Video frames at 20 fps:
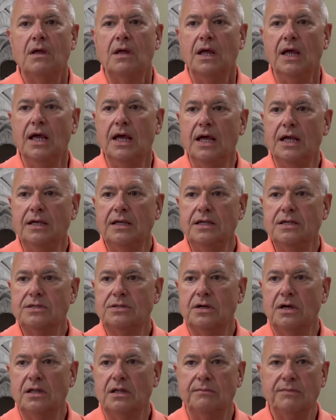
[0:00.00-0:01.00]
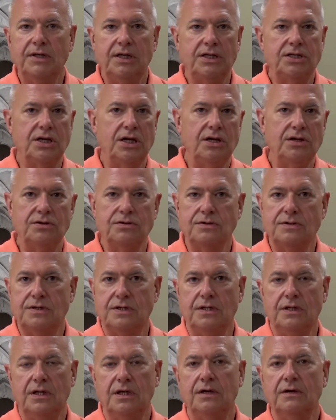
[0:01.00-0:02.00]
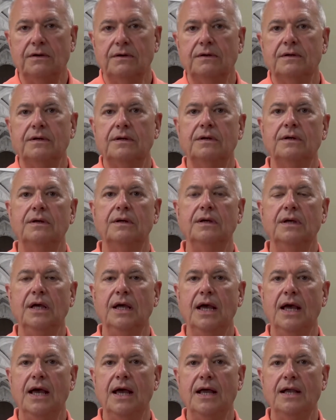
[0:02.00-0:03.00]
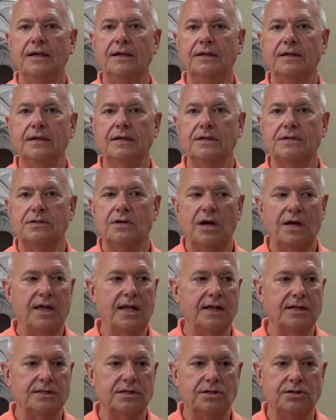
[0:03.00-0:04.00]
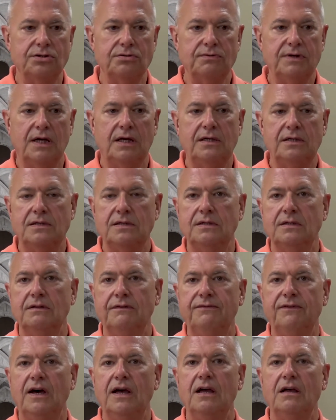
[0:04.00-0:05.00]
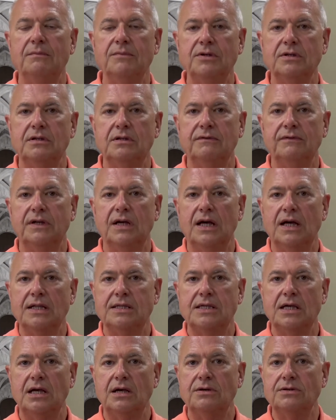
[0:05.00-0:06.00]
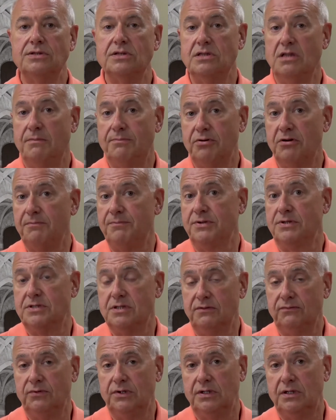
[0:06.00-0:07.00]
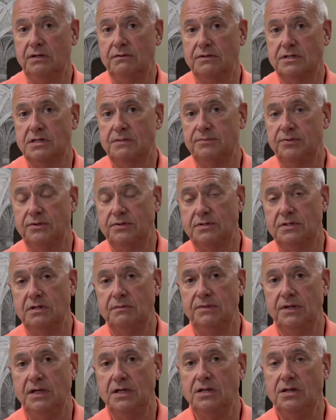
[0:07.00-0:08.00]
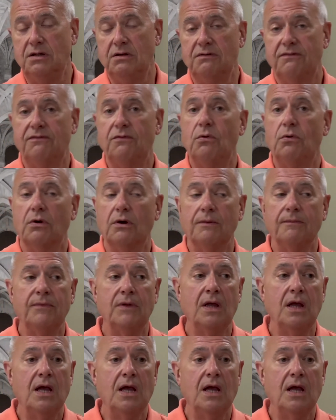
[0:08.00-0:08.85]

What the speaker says: And he saw the money changers in there, and he saw that as a direct defilement of God's house and the purpose of what they were supposed to be in there for.